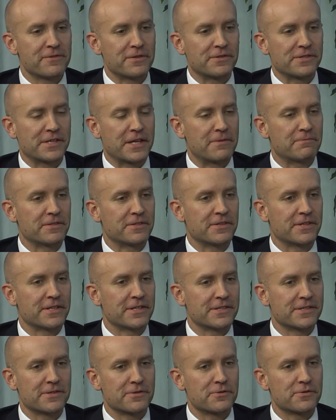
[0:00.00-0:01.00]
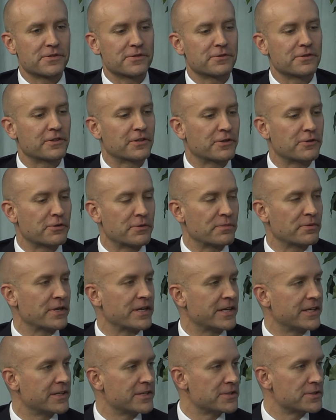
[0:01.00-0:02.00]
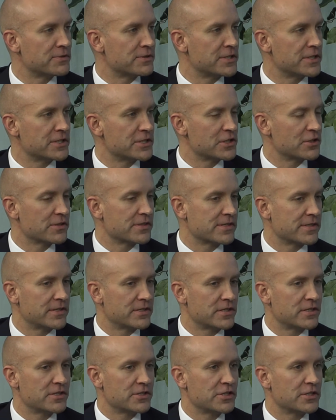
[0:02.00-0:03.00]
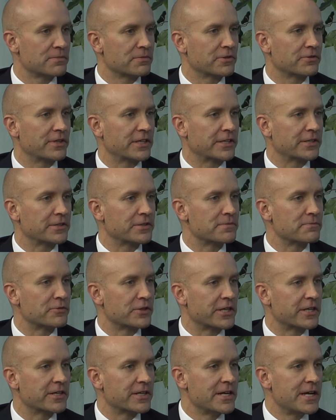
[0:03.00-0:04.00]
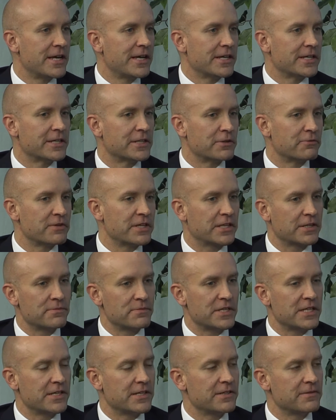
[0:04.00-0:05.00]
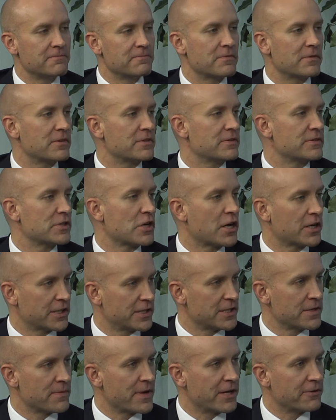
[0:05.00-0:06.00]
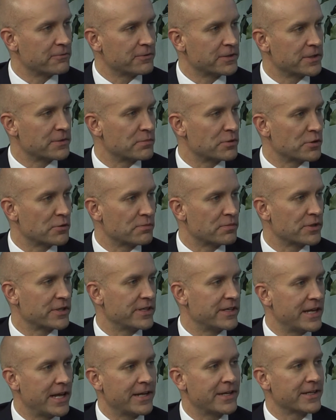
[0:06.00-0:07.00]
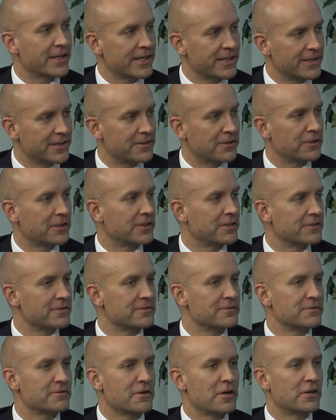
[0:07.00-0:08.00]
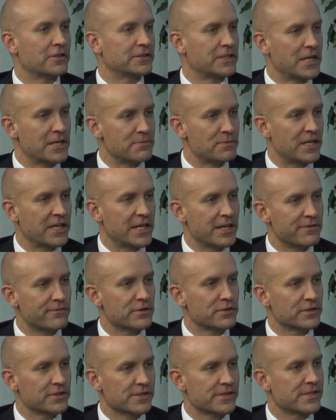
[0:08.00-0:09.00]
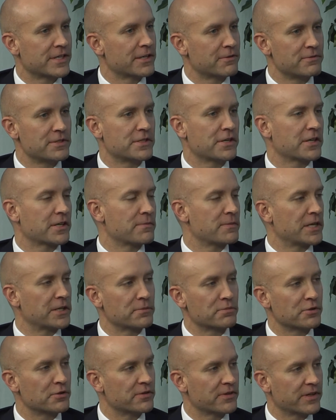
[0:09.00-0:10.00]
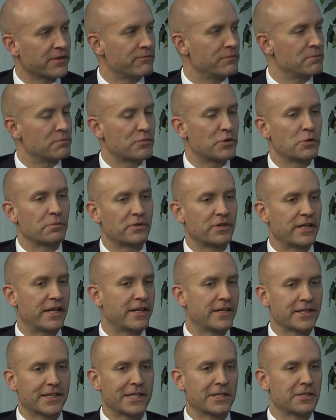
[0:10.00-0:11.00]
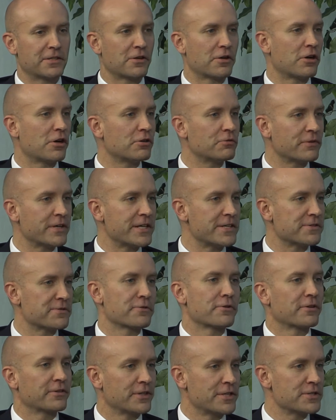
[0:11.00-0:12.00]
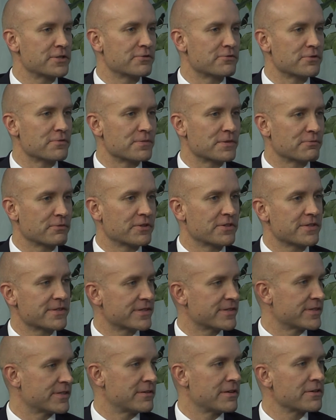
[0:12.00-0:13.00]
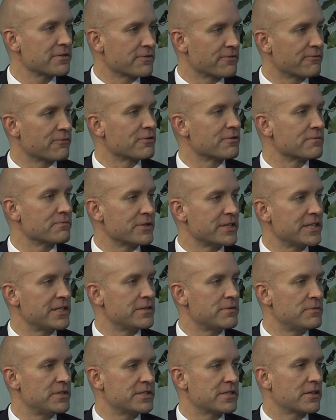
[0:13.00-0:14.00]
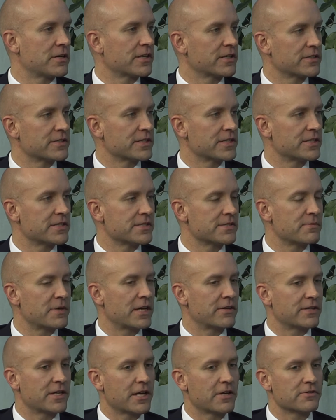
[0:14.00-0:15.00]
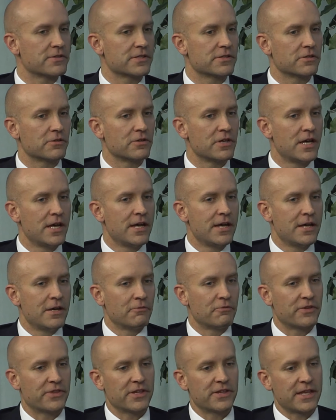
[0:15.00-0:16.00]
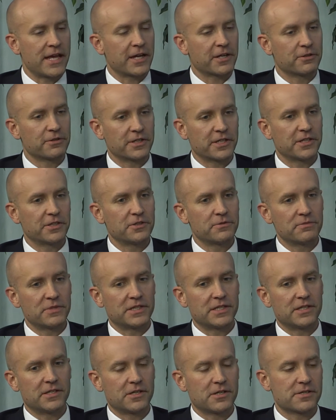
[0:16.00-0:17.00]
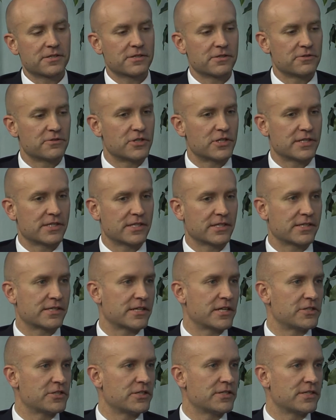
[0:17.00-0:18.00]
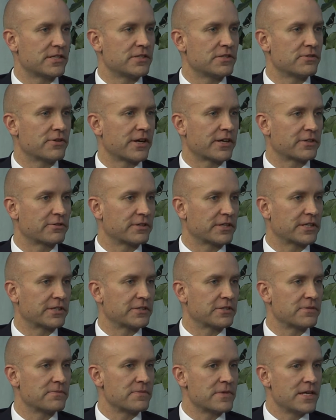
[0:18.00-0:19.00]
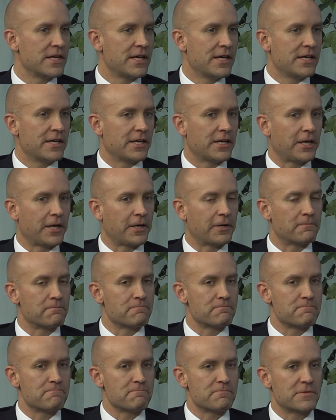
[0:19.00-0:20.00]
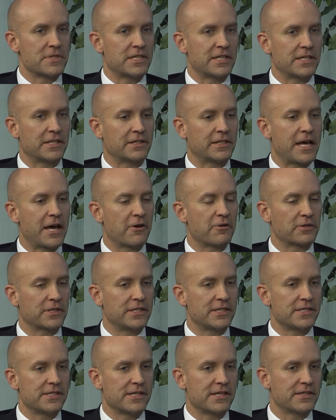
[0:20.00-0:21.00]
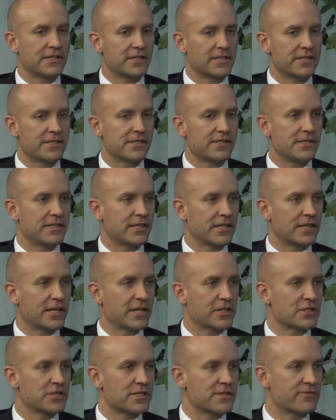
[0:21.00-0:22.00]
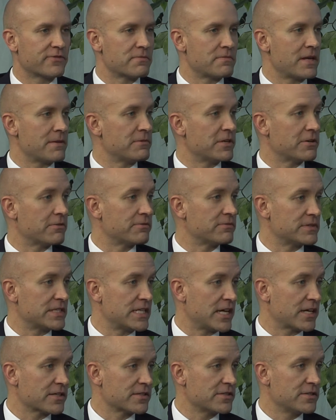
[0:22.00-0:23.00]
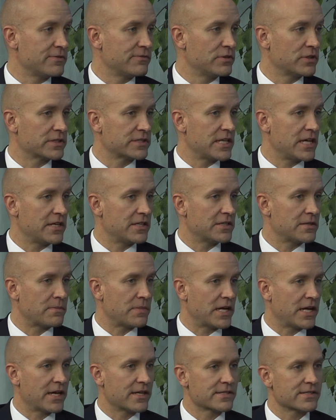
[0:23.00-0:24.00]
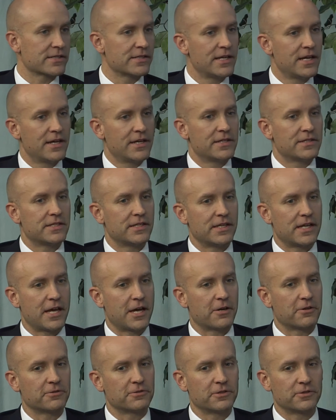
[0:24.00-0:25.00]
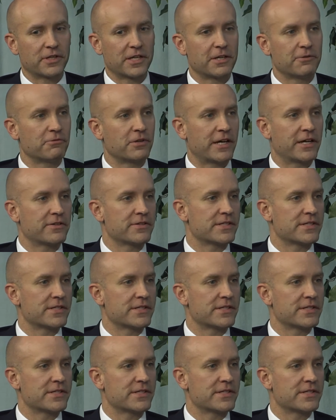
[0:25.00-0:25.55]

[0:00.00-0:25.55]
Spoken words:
those types of things, those are incorporated into a digital citizenship curriculum where we can be talking about what appropriate etiquette on online behavior looks like. We talk about appropriate etiquette in our hallways or our lunchrooms. Well, this is another forum we need to be talking to kids about now. So within that curriculum, but then also just extensions into our curriculum that allow kids, I think, to see connections from maybe a text you've looked at in the past to now, okay, well,